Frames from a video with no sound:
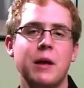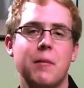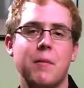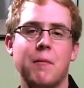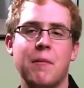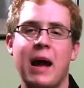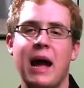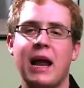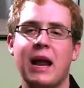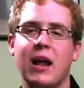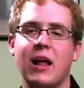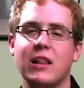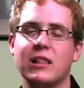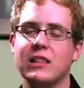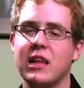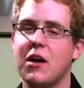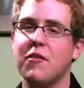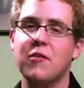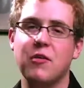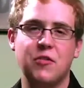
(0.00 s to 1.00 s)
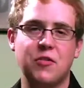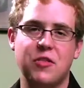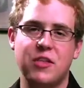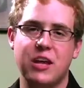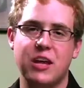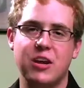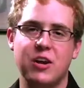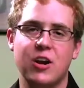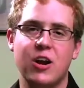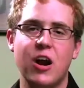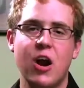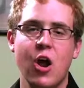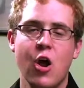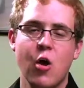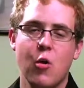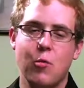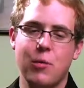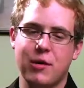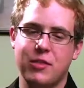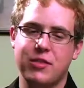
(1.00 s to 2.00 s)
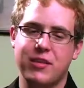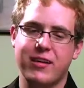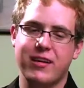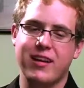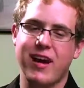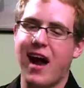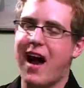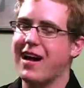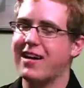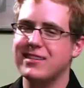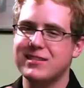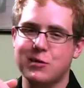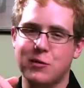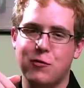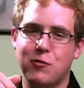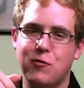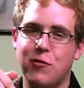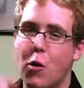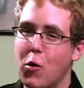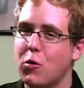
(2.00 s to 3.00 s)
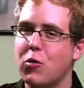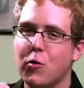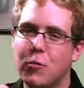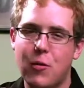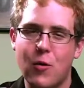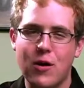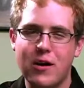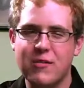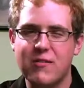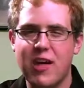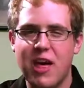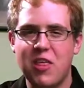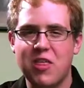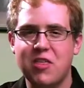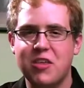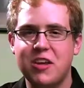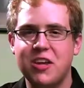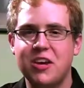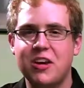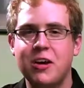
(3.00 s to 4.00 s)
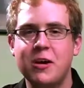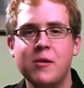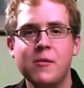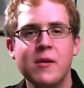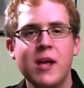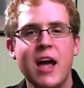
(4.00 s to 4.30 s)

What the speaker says: my love of theater with God as the focal point of that theater